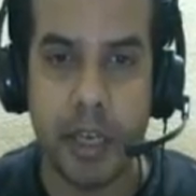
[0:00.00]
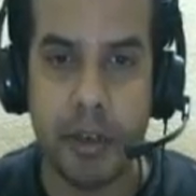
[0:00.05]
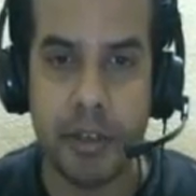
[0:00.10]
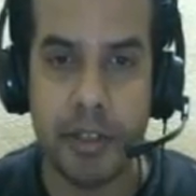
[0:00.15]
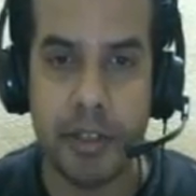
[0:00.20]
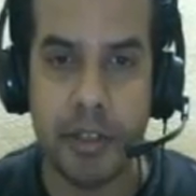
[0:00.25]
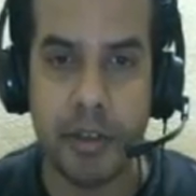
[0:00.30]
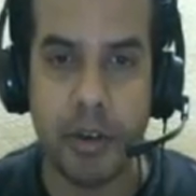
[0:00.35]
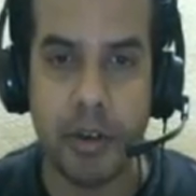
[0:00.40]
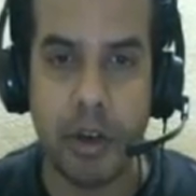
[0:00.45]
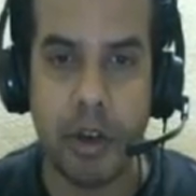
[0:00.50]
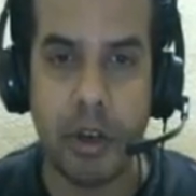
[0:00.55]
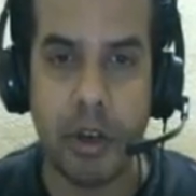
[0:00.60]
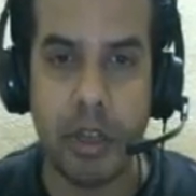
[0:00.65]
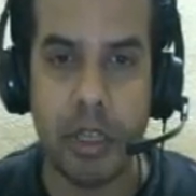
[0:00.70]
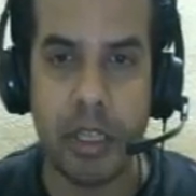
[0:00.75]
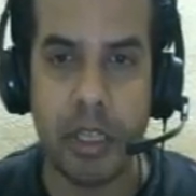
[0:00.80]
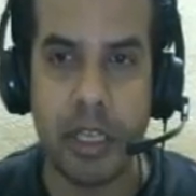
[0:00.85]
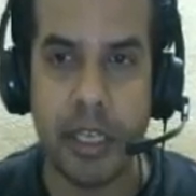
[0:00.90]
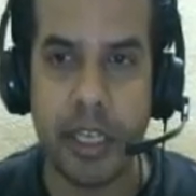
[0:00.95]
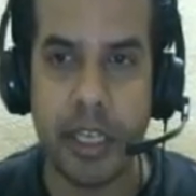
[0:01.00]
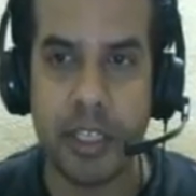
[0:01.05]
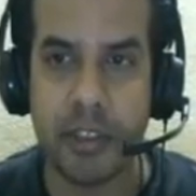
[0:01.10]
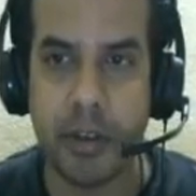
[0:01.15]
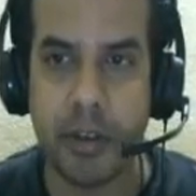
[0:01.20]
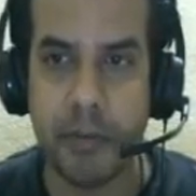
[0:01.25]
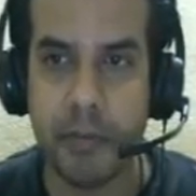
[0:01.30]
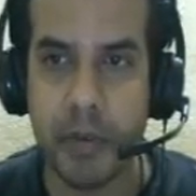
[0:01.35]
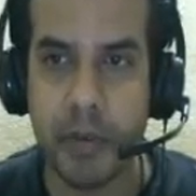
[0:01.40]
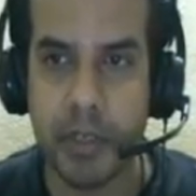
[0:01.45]
will show all the
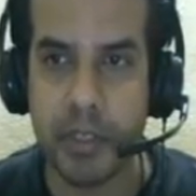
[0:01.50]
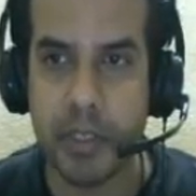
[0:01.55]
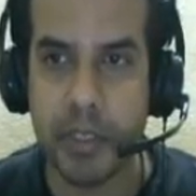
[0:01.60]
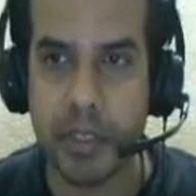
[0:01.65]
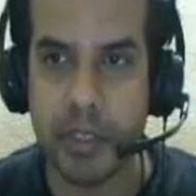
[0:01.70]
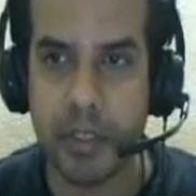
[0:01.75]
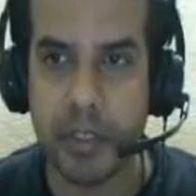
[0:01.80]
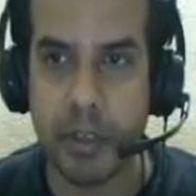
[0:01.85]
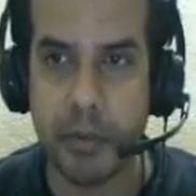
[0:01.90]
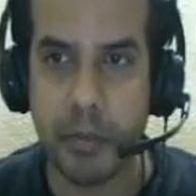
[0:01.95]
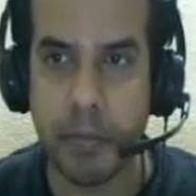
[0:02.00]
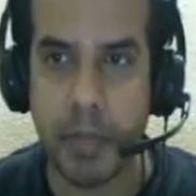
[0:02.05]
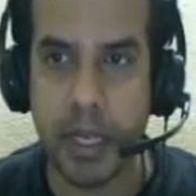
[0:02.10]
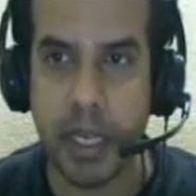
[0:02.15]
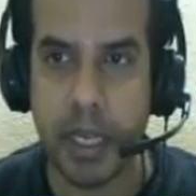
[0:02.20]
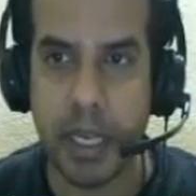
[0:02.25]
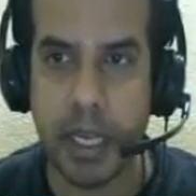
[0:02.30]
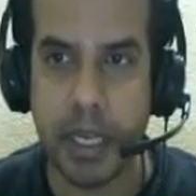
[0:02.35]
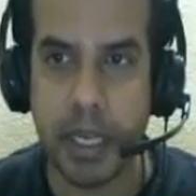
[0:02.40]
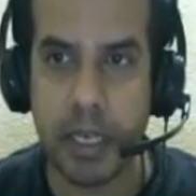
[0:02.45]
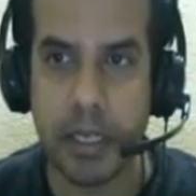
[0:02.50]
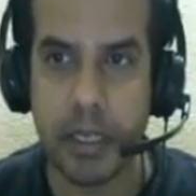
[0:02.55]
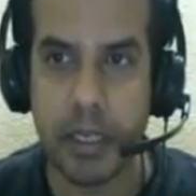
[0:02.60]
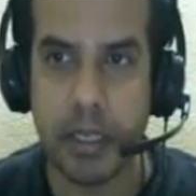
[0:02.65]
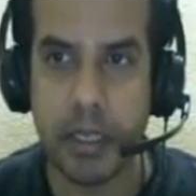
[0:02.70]
desktop versions of my ad.